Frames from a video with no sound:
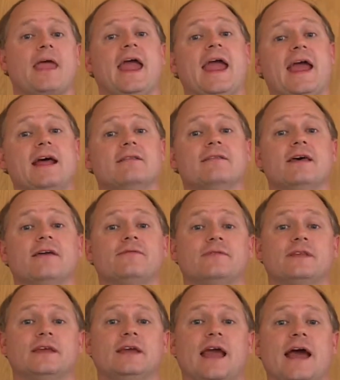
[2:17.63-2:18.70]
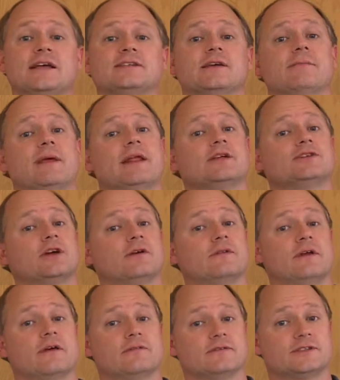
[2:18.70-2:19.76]
and that the asset manager on
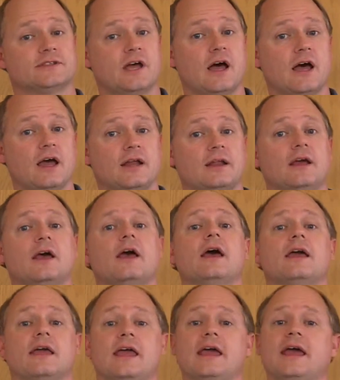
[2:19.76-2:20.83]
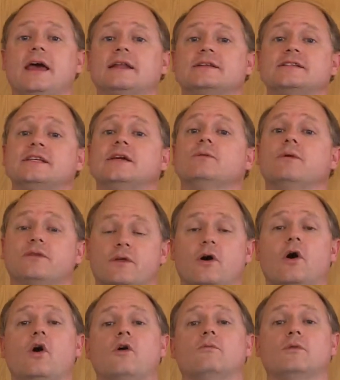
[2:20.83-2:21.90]
the other side can see what the
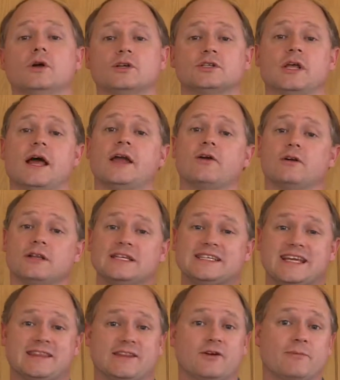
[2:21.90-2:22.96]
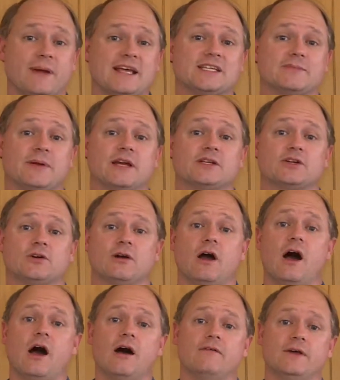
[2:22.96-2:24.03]
home looks like, or at least get their best picture
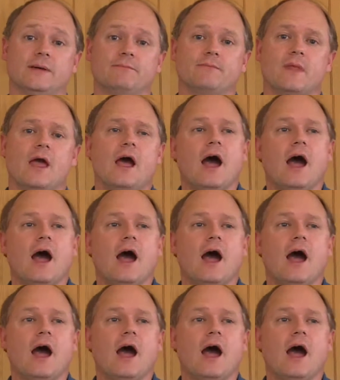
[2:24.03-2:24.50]
of it.